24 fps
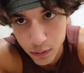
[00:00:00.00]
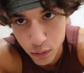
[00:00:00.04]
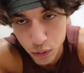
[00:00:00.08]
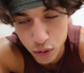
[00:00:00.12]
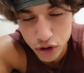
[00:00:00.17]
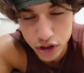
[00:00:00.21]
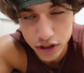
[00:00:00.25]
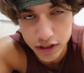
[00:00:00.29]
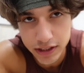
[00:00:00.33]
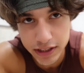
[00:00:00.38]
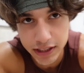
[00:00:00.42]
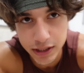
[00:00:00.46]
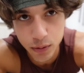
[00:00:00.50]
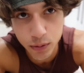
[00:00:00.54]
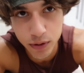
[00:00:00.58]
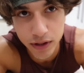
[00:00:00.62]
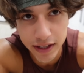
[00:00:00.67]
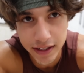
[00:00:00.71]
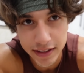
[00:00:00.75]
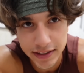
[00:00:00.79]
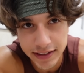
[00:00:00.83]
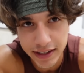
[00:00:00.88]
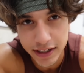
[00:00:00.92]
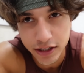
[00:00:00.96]
We'll just see
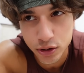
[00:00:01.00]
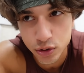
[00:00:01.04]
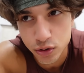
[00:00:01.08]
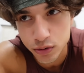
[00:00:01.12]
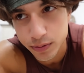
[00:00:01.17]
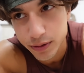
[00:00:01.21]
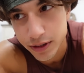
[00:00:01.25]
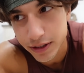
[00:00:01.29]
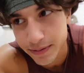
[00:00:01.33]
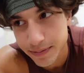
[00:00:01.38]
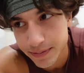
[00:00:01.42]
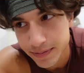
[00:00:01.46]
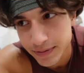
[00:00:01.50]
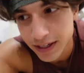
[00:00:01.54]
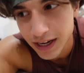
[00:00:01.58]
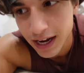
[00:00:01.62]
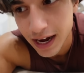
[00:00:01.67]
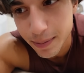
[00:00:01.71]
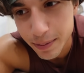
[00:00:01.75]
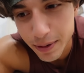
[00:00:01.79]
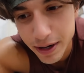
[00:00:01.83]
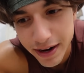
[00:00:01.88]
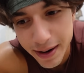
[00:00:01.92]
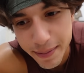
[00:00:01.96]
when they schedule me.
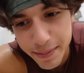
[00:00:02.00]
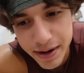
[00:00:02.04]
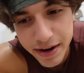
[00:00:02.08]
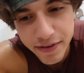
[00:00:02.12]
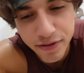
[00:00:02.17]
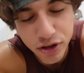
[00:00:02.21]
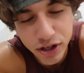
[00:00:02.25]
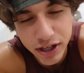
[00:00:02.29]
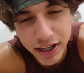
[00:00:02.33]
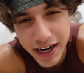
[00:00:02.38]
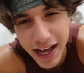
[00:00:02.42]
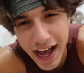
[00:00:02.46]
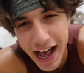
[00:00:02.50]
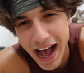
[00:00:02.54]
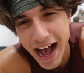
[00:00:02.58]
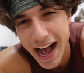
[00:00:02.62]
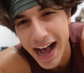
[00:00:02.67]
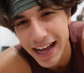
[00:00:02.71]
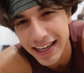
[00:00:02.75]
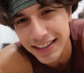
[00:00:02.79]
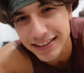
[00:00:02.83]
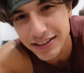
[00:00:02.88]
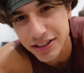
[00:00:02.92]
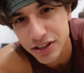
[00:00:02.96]
I'm never gonna
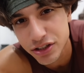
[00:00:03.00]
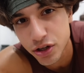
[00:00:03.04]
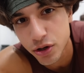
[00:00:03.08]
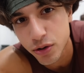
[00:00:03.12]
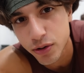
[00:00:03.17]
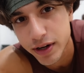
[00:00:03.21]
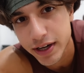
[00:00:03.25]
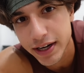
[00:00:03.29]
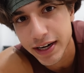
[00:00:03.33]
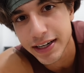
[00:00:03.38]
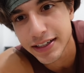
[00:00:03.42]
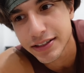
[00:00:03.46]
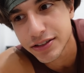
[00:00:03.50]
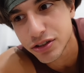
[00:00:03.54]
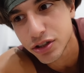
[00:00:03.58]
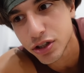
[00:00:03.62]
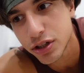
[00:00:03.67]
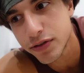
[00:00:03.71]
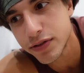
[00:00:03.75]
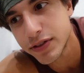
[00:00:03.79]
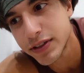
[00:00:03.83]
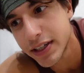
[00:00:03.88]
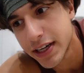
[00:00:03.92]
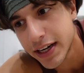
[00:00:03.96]
ask, yo, can I
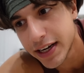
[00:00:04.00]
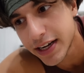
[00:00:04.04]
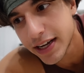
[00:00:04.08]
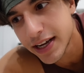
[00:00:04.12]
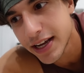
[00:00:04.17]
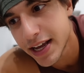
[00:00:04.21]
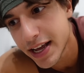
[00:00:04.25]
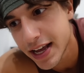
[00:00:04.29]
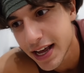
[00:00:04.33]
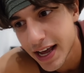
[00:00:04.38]
serve today?